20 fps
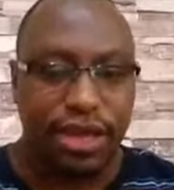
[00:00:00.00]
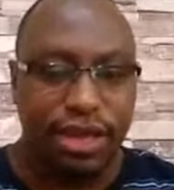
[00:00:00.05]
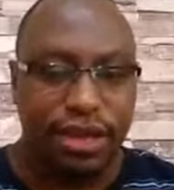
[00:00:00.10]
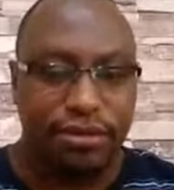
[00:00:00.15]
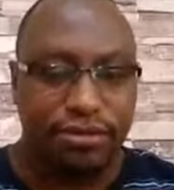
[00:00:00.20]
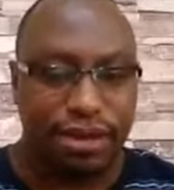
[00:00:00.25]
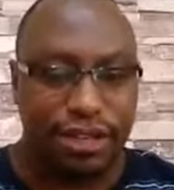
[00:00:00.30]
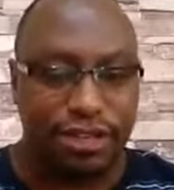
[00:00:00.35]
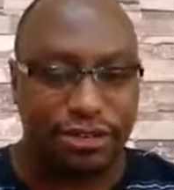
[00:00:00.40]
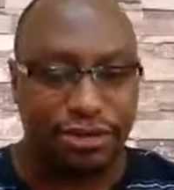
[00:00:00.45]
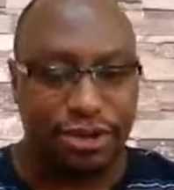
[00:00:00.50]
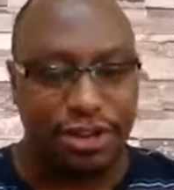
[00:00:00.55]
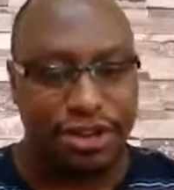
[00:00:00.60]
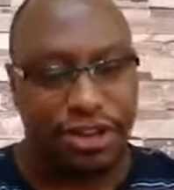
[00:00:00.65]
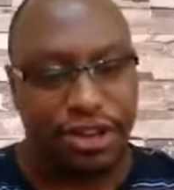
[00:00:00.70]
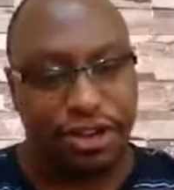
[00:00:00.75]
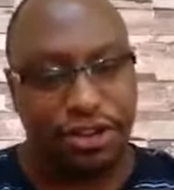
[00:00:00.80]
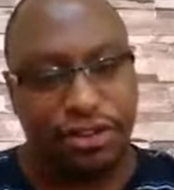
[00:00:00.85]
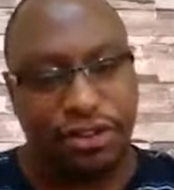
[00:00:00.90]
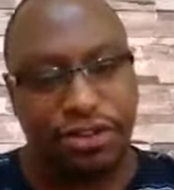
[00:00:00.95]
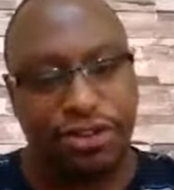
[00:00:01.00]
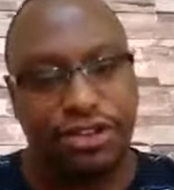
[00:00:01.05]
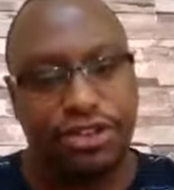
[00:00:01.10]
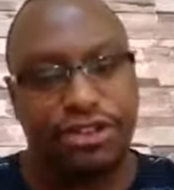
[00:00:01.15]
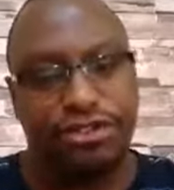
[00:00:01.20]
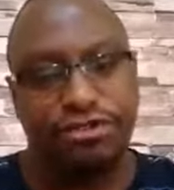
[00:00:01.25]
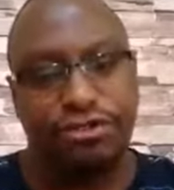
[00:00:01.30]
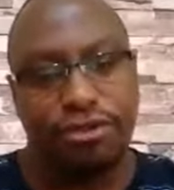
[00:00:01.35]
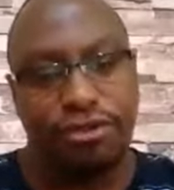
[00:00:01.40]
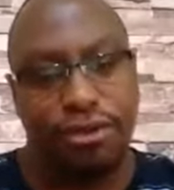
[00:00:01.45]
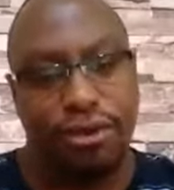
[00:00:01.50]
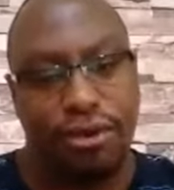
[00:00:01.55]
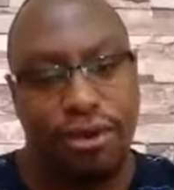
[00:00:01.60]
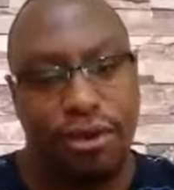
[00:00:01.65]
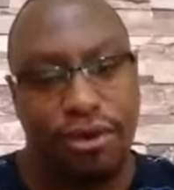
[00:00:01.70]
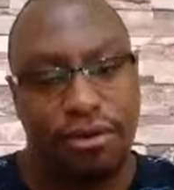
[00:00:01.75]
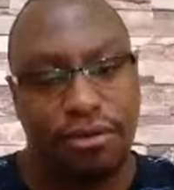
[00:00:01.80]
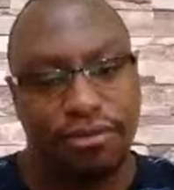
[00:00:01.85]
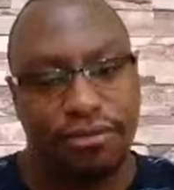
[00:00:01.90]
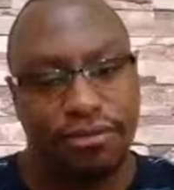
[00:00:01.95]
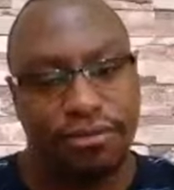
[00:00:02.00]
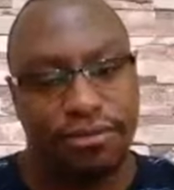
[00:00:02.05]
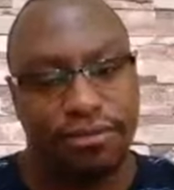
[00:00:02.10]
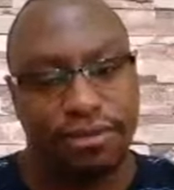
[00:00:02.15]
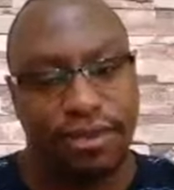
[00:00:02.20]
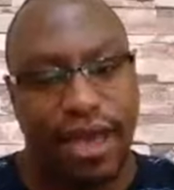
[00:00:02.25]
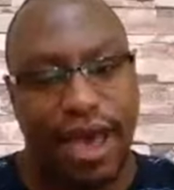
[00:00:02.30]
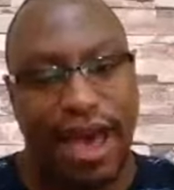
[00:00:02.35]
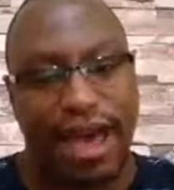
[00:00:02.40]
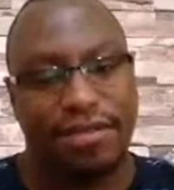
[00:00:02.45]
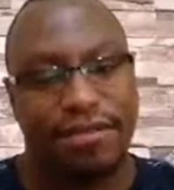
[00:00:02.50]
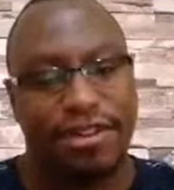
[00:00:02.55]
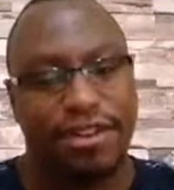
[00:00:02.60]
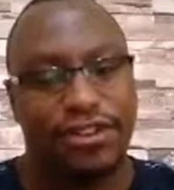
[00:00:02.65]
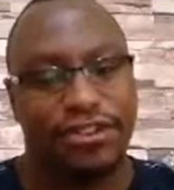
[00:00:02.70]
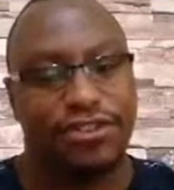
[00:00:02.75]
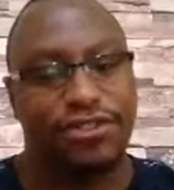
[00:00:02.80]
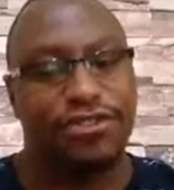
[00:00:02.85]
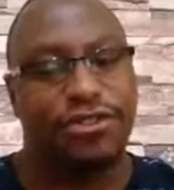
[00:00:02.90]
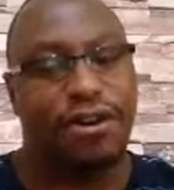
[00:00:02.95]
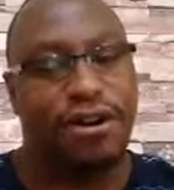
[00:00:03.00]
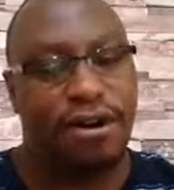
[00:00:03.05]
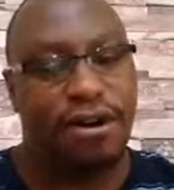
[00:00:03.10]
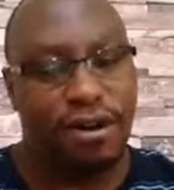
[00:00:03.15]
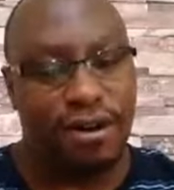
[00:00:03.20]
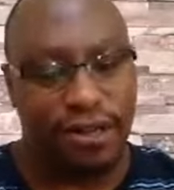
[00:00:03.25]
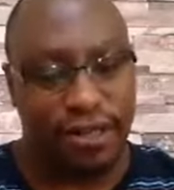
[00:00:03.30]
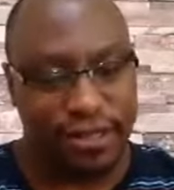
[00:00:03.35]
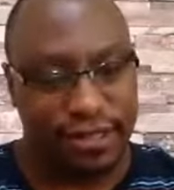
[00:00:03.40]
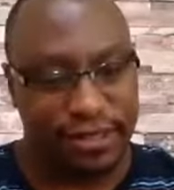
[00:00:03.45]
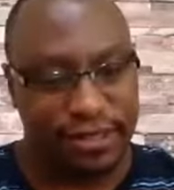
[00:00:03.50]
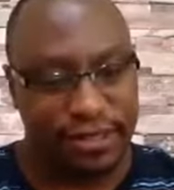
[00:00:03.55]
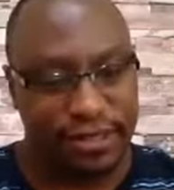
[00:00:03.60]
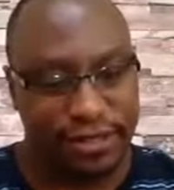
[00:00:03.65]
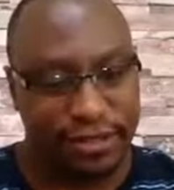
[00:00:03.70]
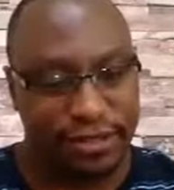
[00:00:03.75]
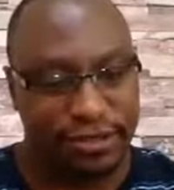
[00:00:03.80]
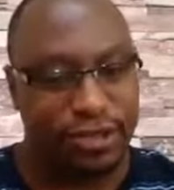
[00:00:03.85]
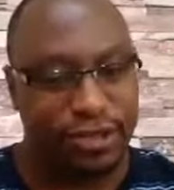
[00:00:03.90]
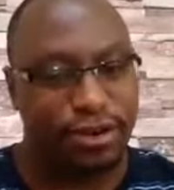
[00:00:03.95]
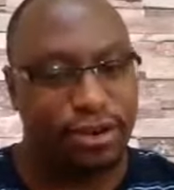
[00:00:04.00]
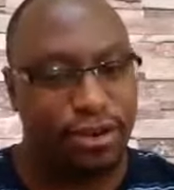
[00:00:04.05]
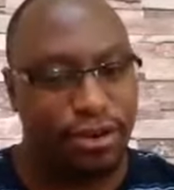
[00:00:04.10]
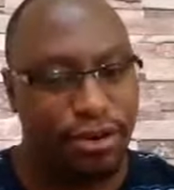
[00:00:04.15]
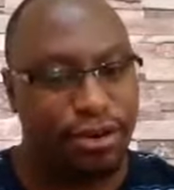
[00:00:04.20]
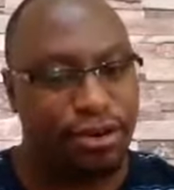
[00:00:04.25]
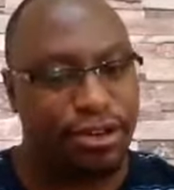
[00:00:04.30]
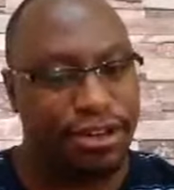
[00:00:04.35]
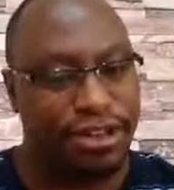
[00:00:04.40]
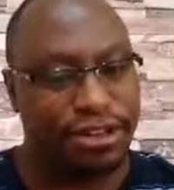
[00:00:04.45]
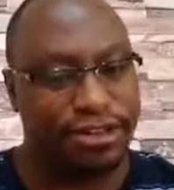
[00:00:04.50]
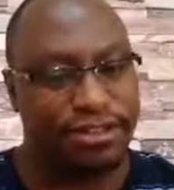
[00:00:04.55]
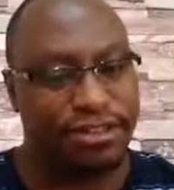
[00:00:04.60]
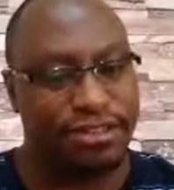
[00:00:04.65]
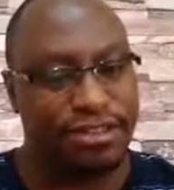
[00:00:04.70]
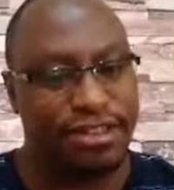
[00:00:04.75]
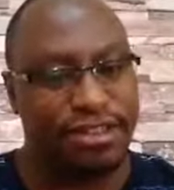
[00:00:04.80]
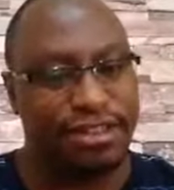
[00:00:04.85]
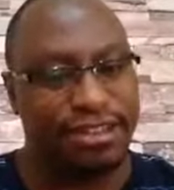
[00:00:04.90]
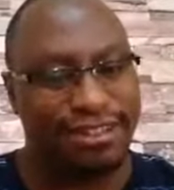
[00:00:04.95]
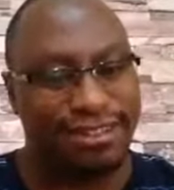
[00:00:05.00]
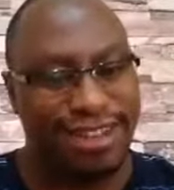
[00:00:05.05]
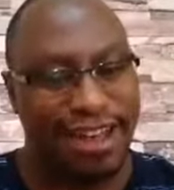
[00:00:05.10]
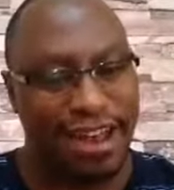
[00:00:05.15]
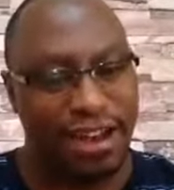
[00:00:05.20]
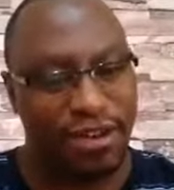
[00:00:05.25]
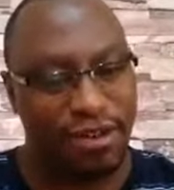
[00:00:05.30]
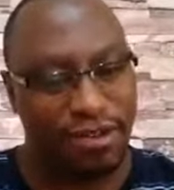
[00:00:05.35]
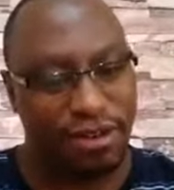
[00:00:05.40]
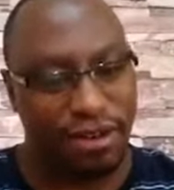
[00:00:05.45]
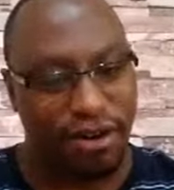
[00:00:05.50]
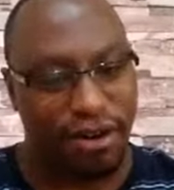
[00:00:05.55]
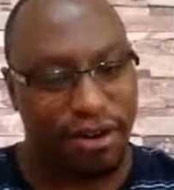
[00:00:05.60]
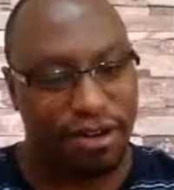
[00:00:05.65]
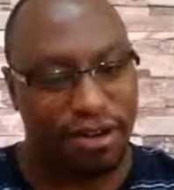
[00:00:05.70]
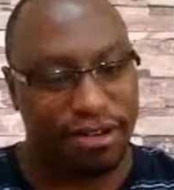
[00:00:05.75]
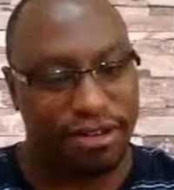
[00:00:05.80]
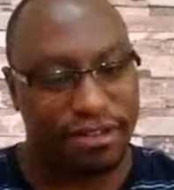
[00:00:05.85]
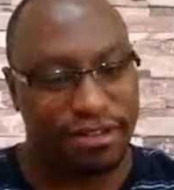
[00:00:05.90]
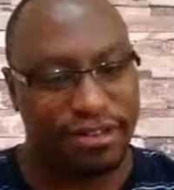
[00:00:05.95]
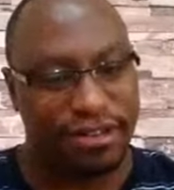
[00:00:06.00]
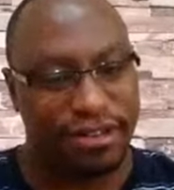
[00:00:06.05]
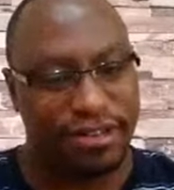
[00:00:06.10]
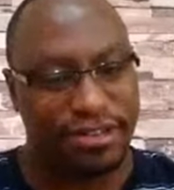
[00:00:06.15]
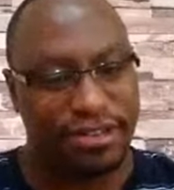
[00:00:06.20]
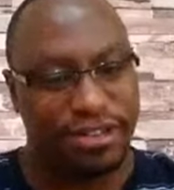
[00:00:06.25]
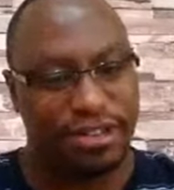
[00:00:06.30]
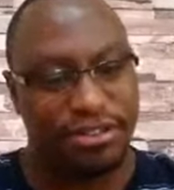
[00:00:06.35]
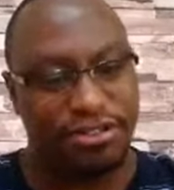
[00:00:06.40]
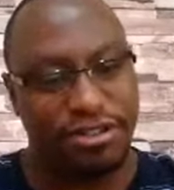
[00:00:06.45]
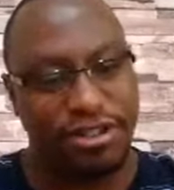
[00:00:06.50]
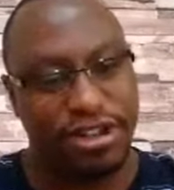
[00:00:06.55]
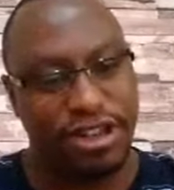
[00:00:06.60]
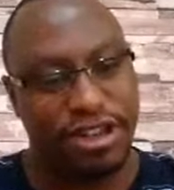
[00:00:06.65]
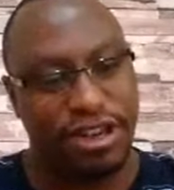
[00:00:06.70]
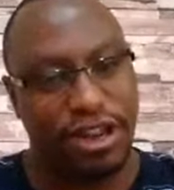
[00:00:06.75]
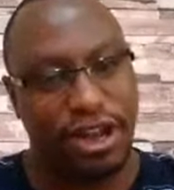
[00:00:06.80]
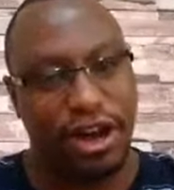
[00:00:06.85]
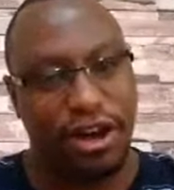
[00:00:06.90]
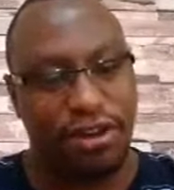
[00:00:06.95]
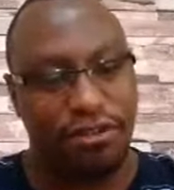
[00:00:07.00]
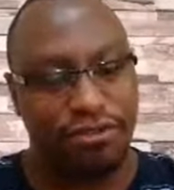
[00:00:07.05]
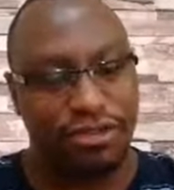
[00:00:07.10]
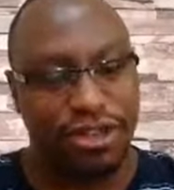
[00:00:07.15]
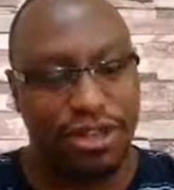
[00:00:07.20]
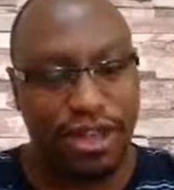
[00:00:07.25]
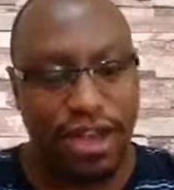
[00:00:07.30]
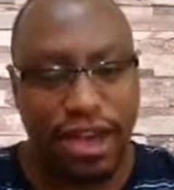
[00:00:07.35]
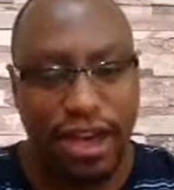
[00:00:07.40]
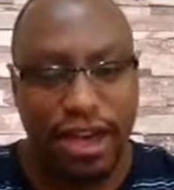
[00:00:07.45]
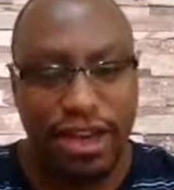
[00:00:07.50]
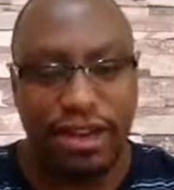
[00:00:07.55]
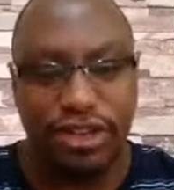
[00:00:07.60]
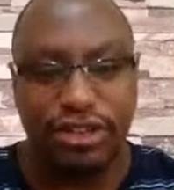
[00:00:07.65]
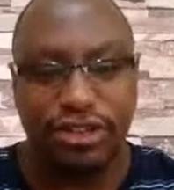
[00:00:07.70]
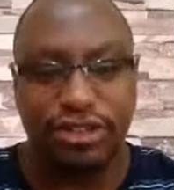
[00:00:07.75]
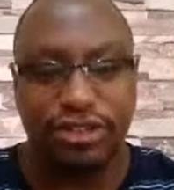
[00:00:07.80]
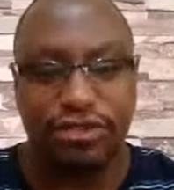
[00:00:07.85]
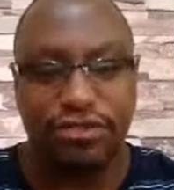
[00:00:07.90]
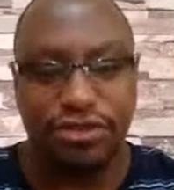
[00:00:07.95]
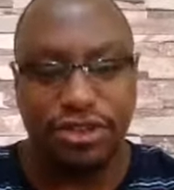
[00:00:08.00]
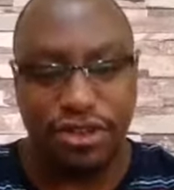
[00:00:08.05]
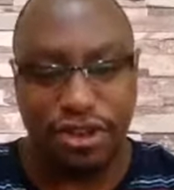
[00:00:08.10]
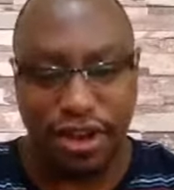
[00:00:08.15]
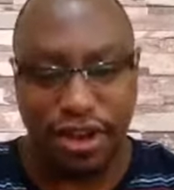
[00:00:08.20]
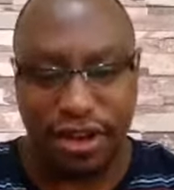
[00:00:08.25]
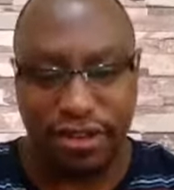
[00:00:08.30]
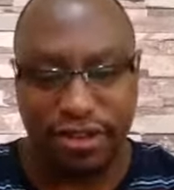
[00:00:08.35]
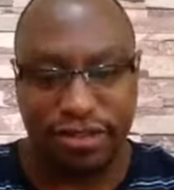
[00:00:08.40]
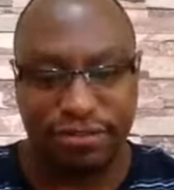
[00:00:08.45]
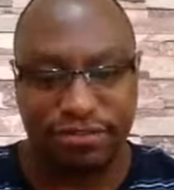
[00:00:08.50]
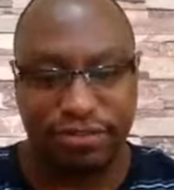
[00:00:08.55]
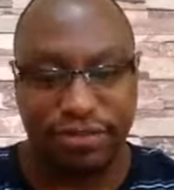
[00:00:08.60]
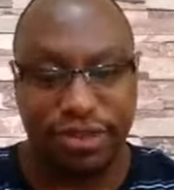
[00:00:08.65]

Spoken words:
Verse 28, don't you know, haven't you heard, the Lord is the eternal God, the creator of the ends of the earth.